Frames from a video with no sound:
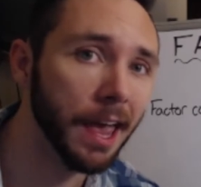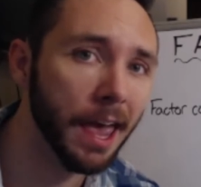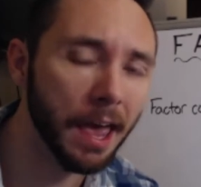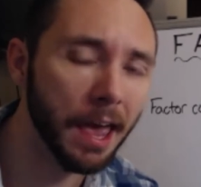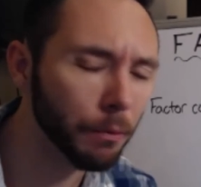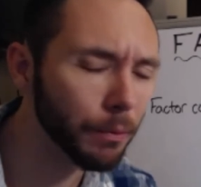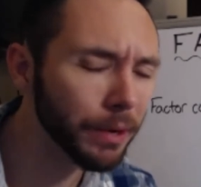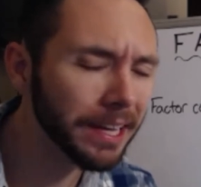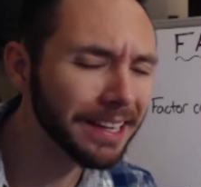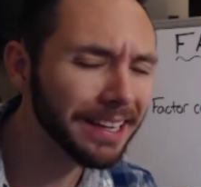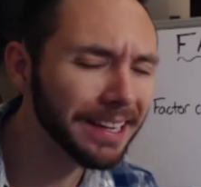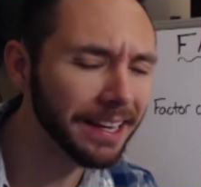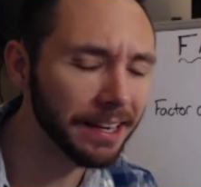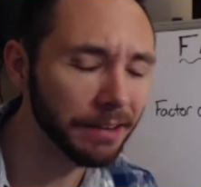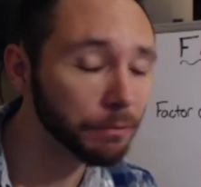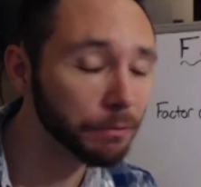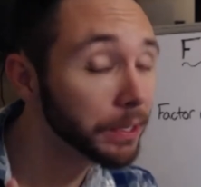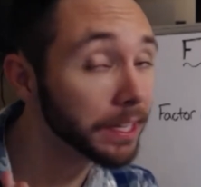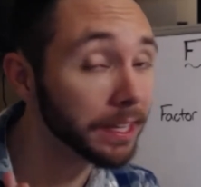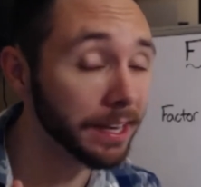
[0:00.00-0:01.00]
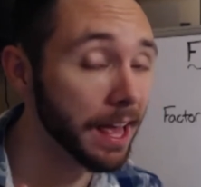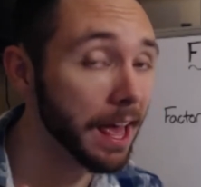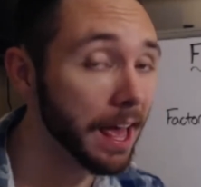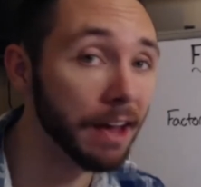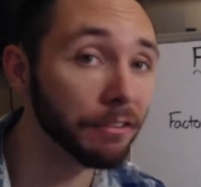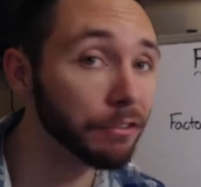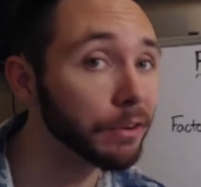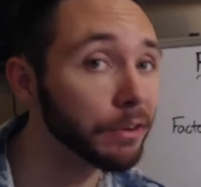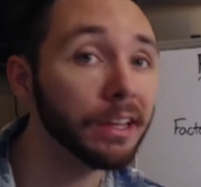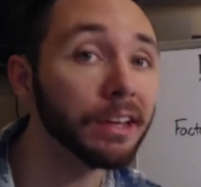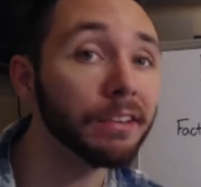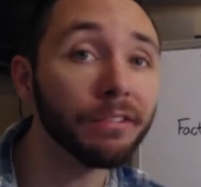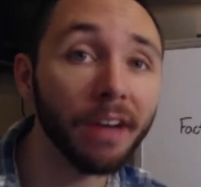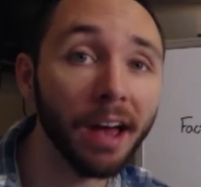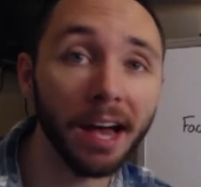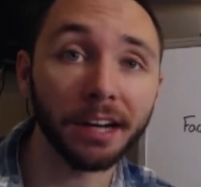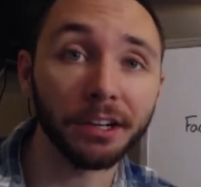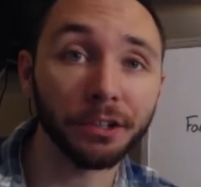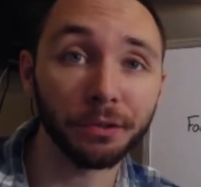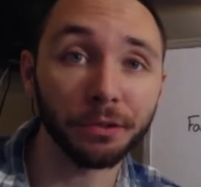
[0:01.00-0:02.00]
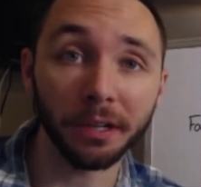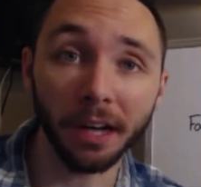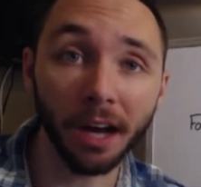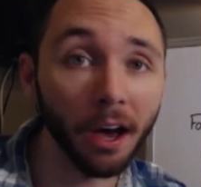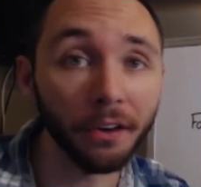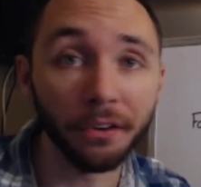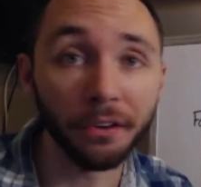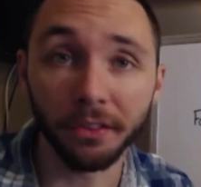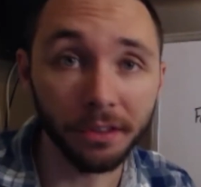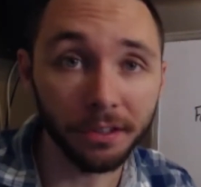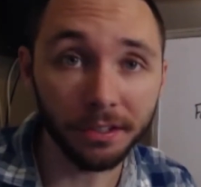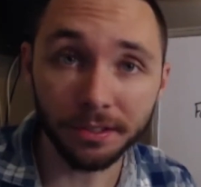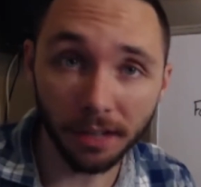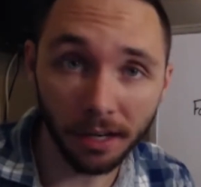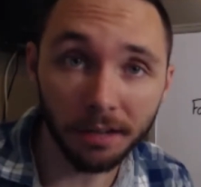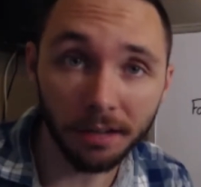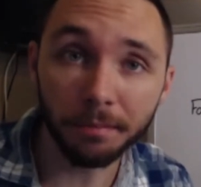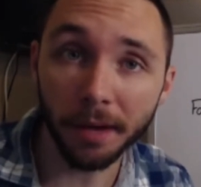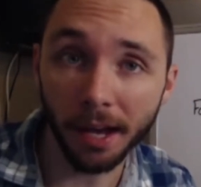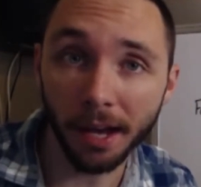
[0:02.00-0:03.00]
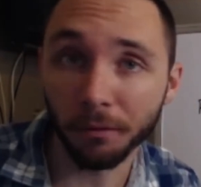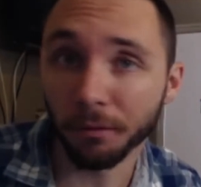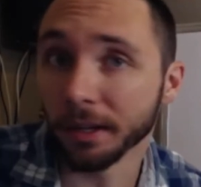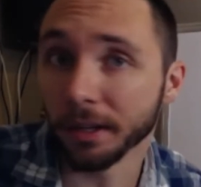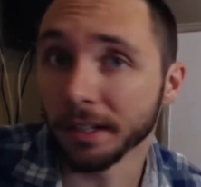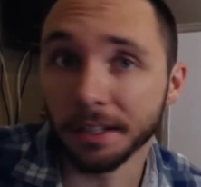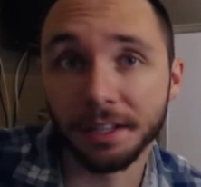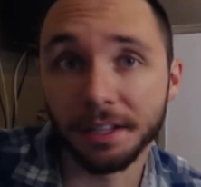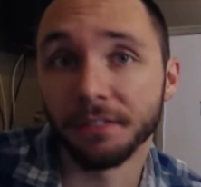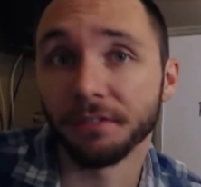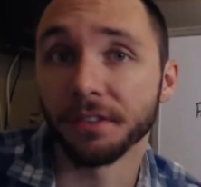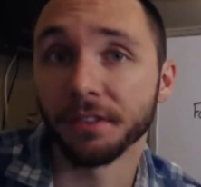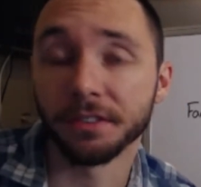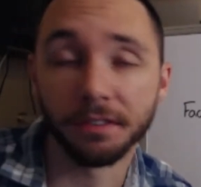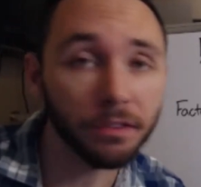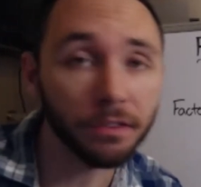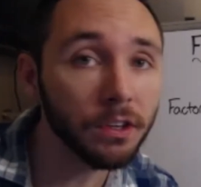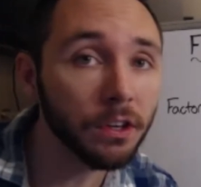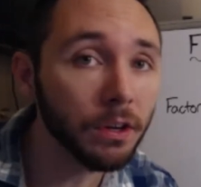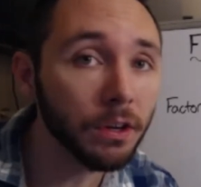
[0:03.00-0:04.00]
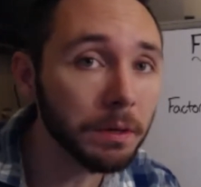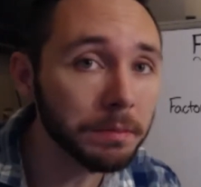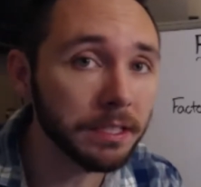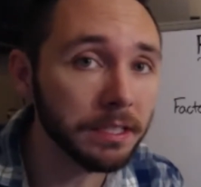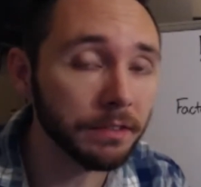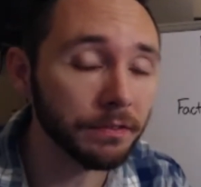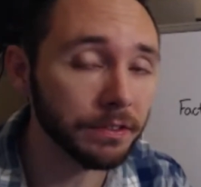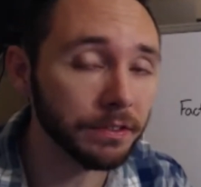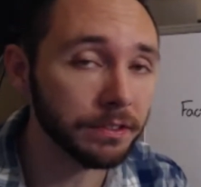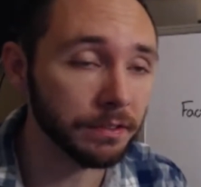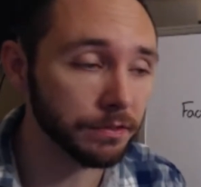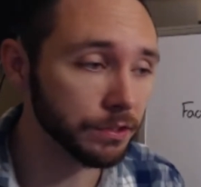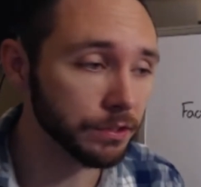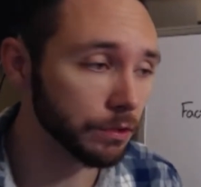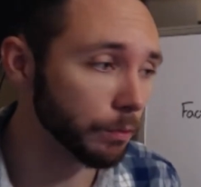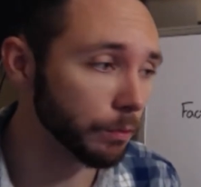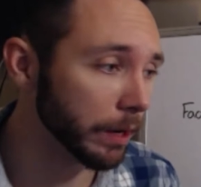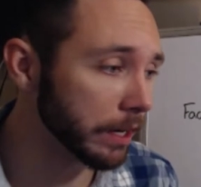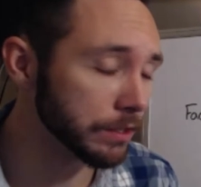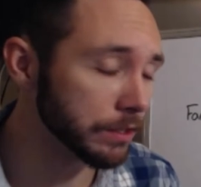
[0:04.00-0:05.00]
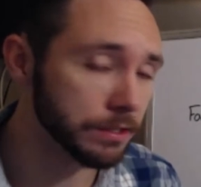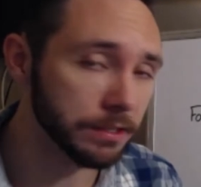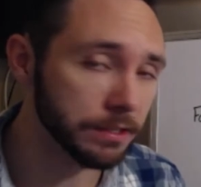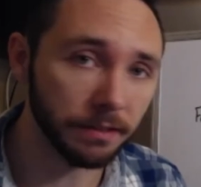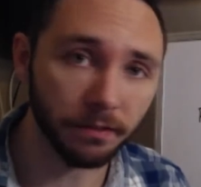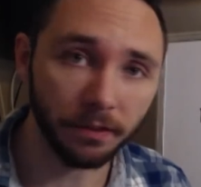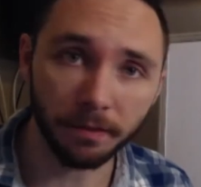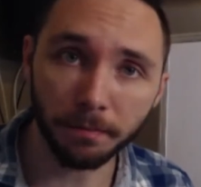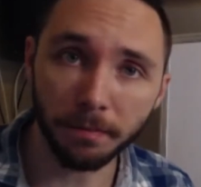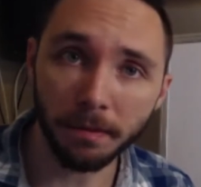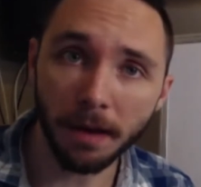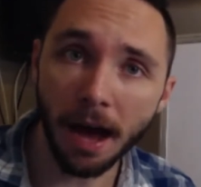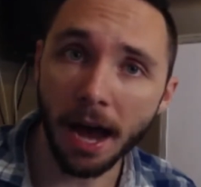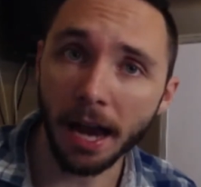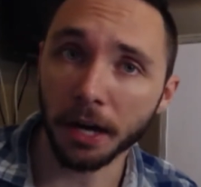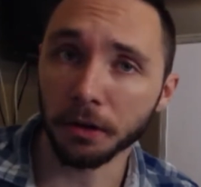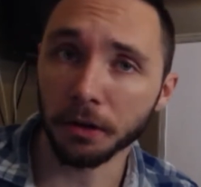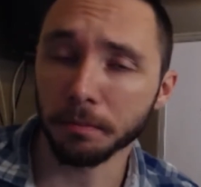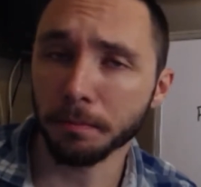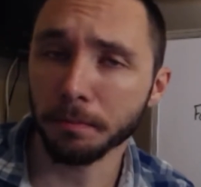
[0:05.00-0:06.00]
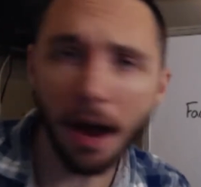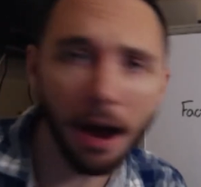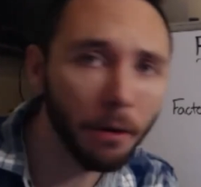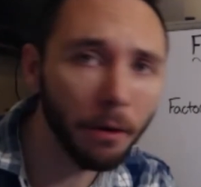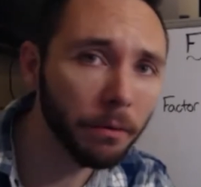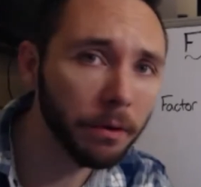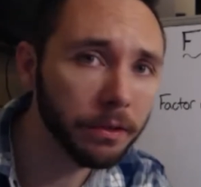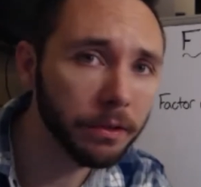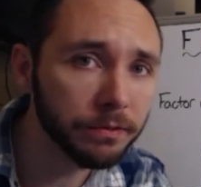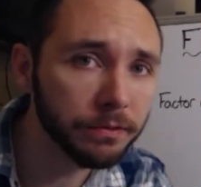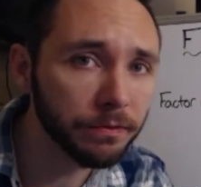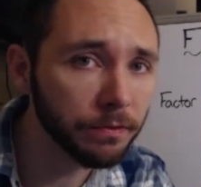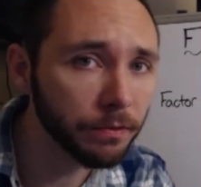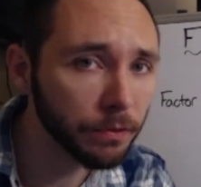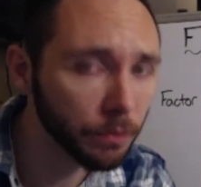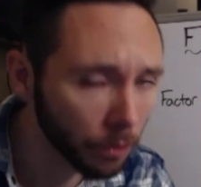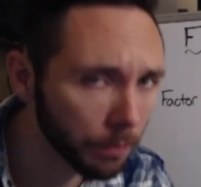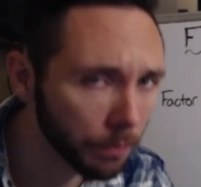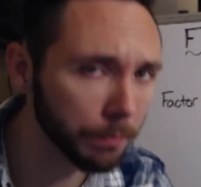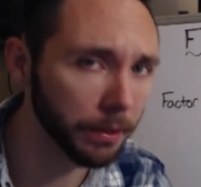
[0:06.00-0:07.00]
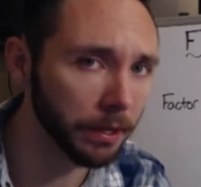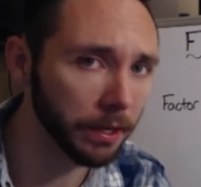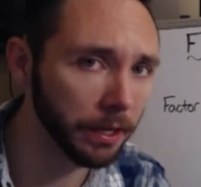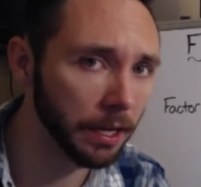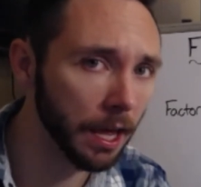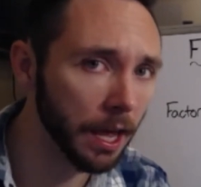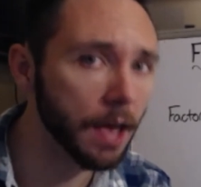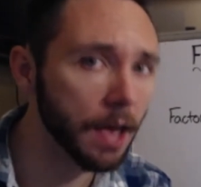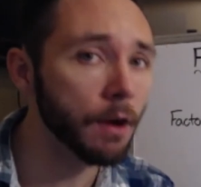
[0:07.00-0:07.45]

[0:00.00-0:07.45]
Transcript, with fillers: And we did we did every factoring under the sun, man. We did difference of cubes, difference of squares, different higher powers, grouping.